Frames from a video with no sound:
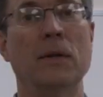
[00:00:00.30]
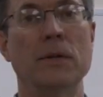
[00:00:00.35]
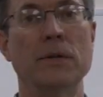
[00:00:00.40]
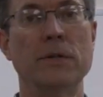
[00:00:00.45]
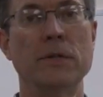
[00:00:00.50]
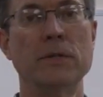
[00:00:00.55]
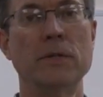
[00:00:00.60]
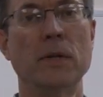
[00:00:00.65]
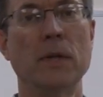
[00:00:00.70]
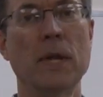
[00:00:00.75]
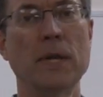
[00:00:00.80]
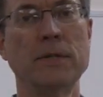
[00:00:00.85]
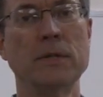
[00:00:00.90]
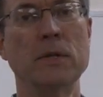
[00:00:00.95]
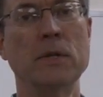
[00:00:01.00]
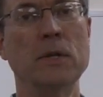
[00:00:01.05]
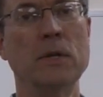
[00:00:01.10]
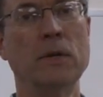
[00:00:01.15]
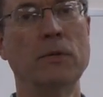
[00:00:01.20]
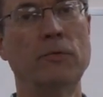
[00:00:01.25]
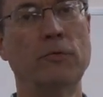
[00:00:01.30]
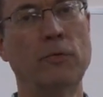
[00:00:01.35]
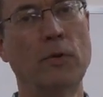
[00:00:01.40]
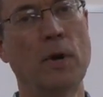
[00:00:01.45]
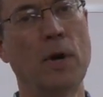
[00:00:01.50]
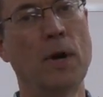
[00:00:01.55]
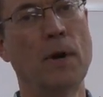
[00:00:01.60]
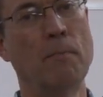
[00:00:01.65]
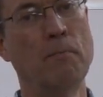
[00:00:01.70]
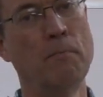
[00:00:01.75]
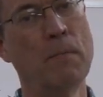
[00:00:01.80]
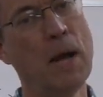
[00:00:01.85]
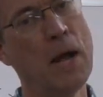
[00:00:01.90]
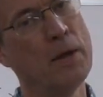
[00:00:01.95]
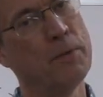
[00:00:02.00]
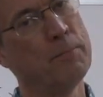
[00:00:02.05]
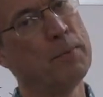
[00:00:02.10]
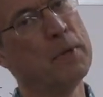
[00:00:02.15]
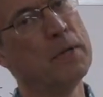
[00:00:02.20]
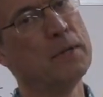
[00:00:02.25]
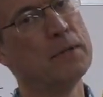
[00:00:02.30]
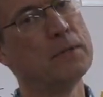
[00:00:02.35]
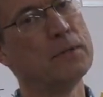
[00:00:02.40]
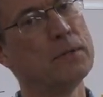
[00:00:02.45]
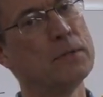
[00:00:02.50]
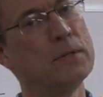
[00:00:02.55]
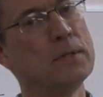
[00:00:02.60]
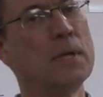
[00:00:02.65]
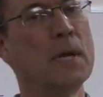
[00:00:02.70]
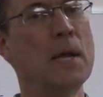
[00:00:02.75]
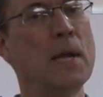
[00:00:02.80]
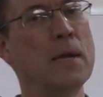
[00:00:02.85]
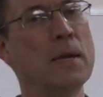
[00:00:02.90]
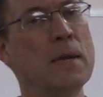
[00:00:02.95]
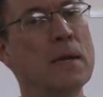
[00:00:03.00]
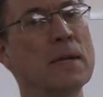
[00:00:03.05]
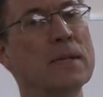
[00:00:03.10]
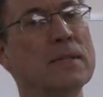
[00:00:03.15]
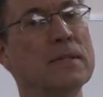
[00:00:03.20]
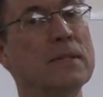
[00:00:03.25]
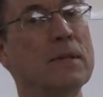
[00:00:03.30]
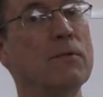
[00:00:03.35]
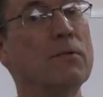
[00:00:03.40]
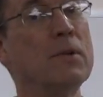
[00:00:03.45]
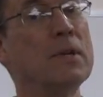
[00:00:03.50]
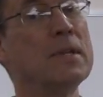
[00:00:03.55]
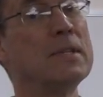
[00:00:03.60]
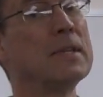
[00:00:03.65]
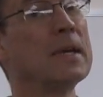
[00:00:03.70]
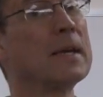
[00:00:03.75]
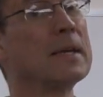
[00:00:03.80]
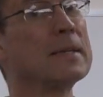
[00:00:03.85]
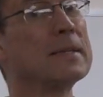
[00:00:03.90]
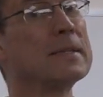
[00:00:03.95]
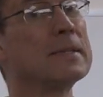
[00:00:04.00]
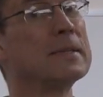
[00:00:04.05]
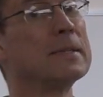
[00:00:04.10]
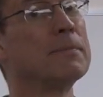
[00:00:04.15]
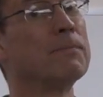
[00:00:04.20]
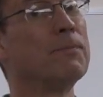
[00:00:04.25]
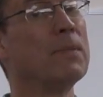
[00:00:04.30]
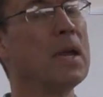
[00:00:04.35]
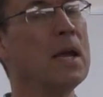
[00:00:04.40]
This is a lesson from MathPace 1076.